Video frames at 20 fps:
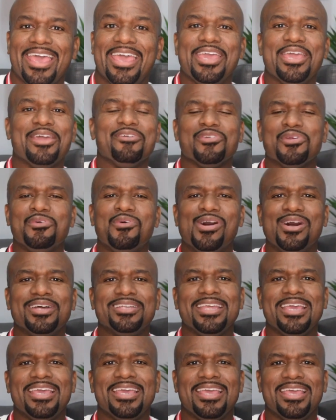Hey
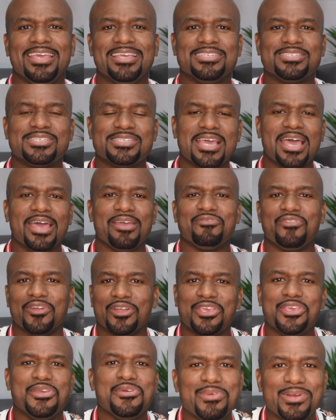everyone, it's time
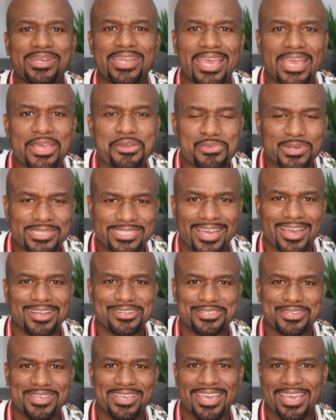for Q&A with
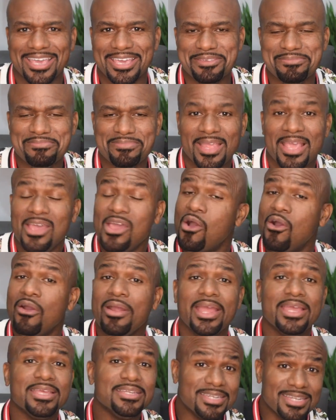Dr. K. All
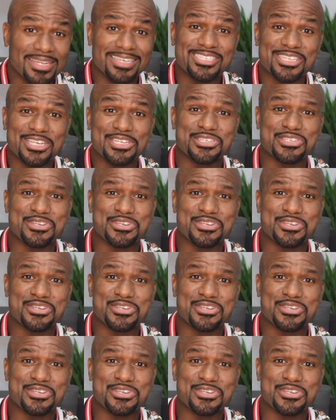right, let's get